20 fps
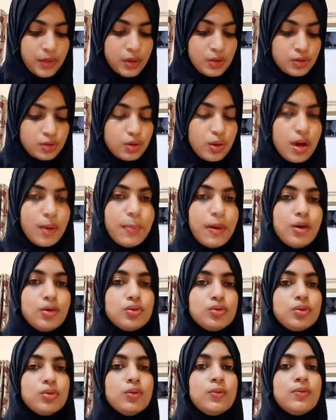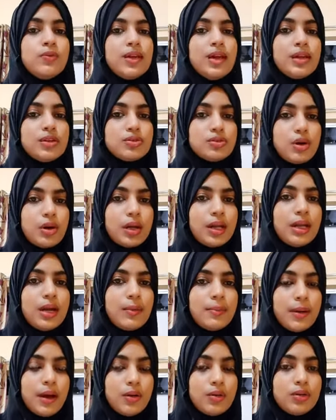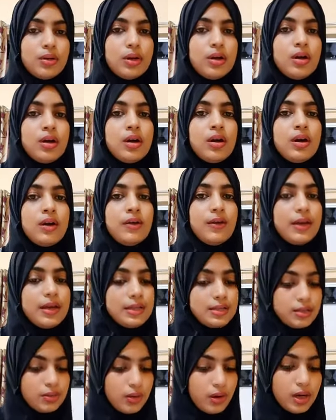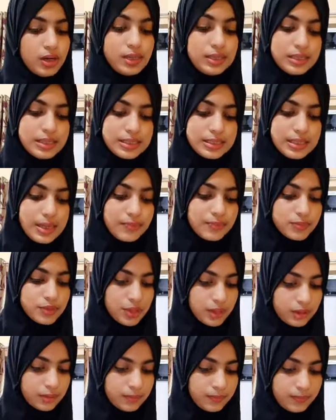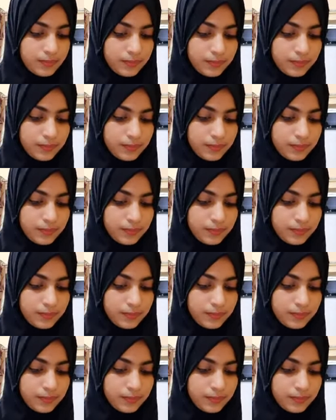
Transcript: So about whom we are talking about is called subject.